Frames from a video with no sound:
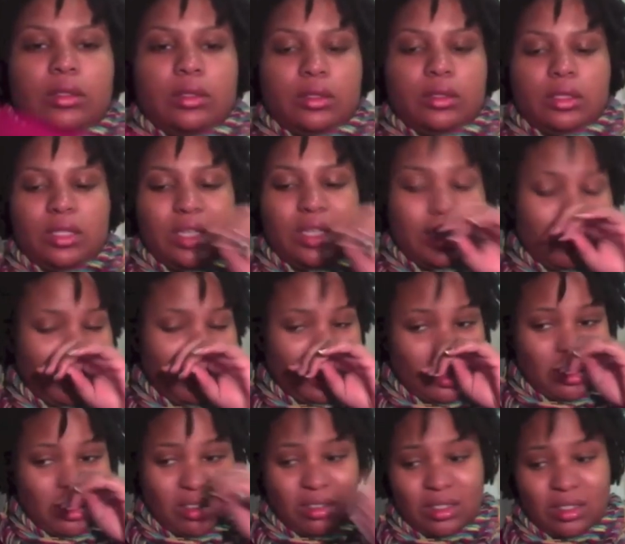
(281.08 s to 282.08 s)
It takes me a
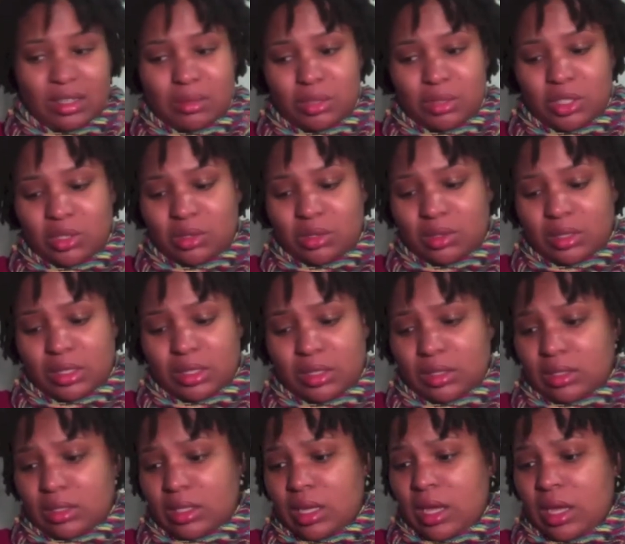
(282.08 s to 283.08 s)
long time to do
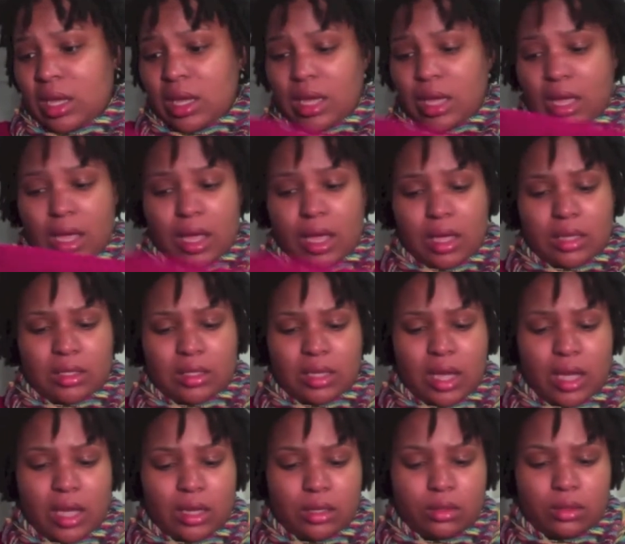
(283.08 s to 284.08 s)
this, and
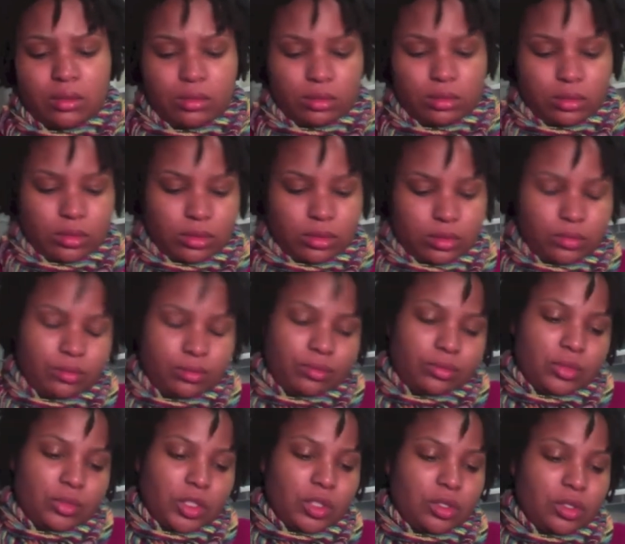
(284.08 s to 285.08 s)
I don't
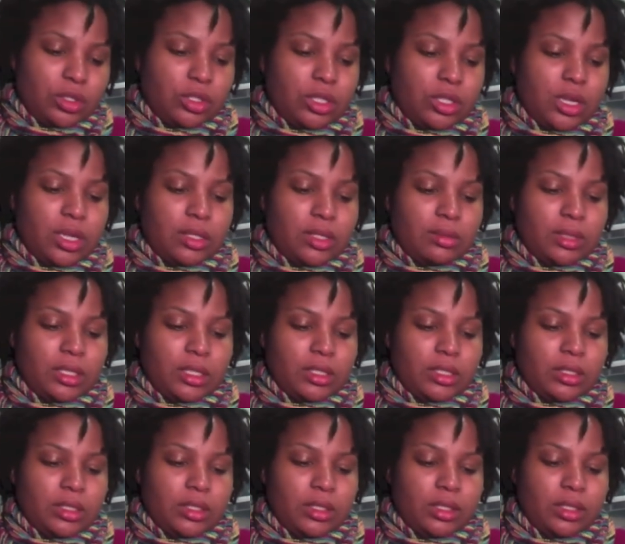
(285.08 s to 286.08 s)
crochet as much
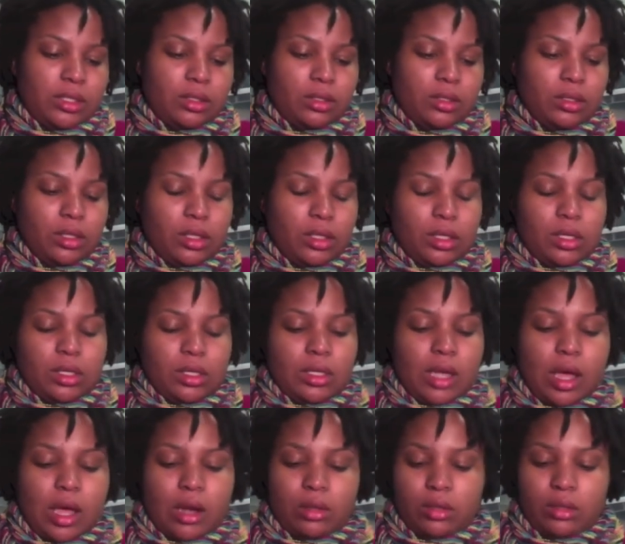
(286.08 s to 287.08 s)
because it
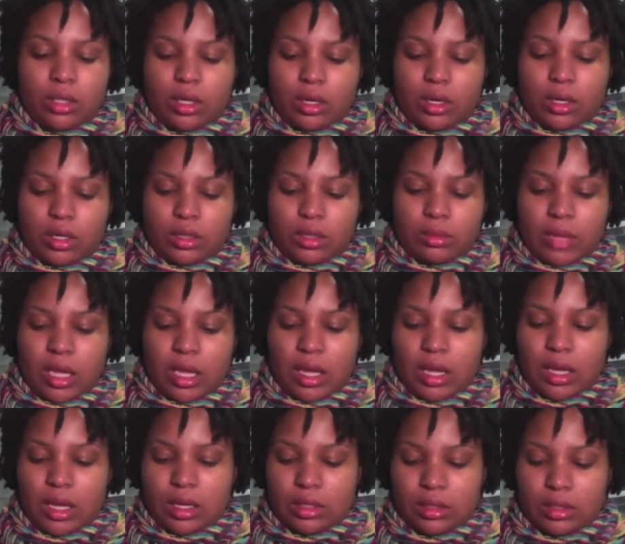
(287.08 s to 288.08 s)
not only hurts my
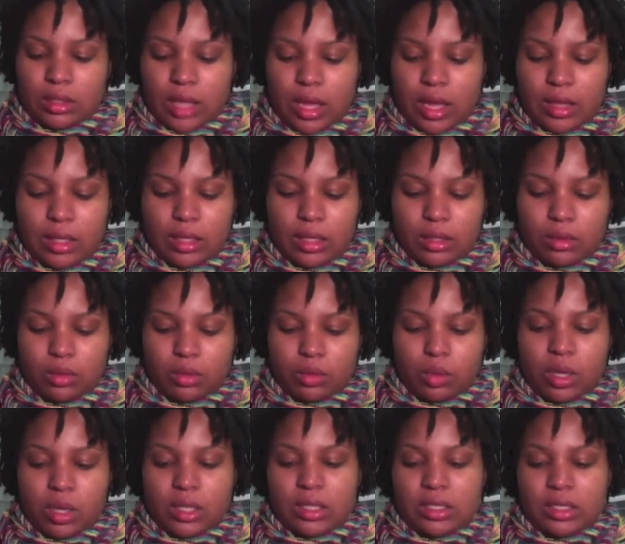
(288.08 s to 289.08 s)
hands, I think,
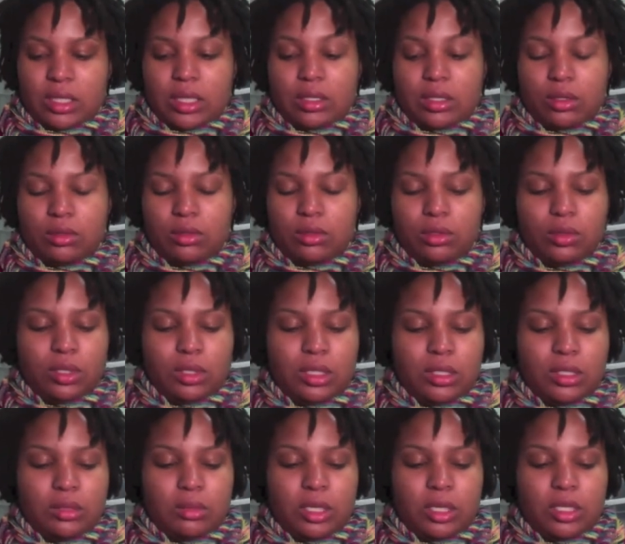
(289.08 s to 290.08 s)
one, because I don't do it as
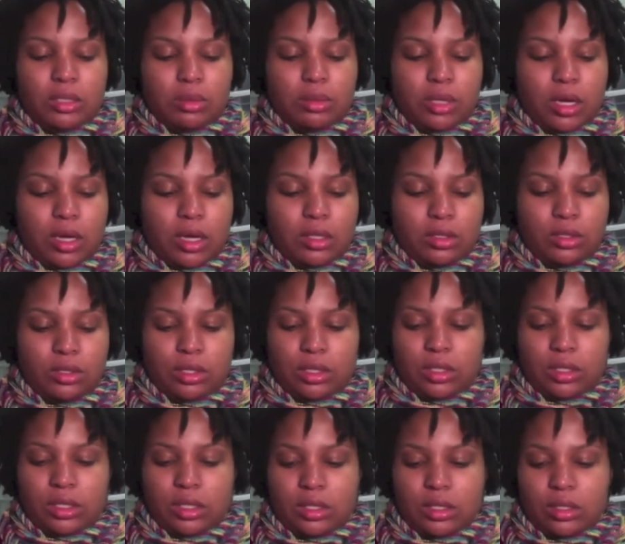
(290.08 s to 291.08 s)
much, but also just
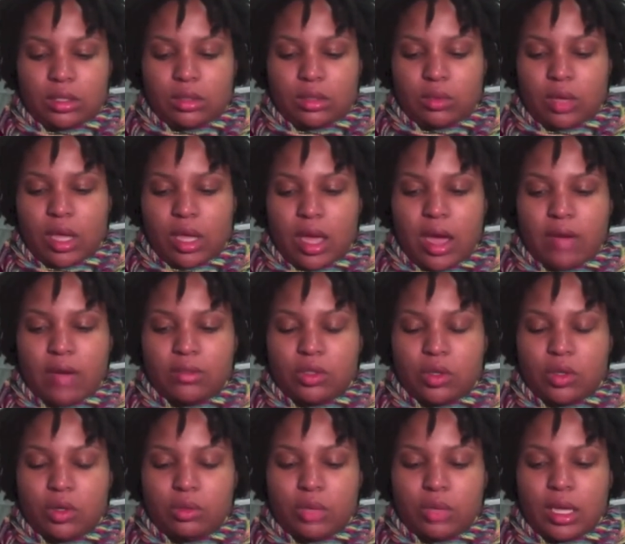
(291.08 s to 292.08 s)
because of the way I have to
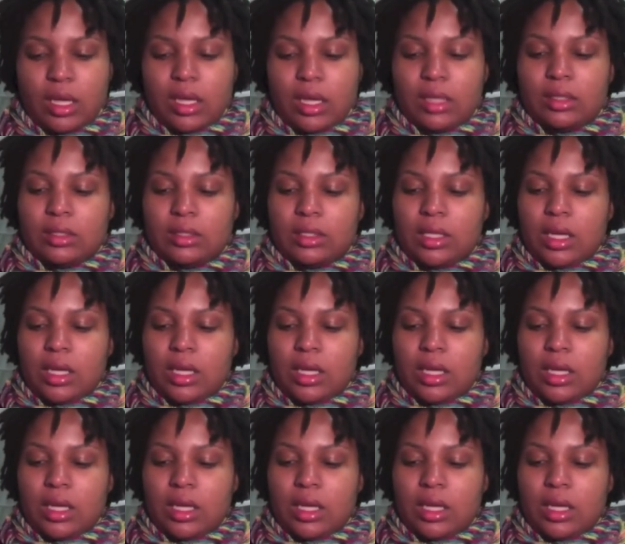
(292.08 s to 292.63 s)
hold my hands.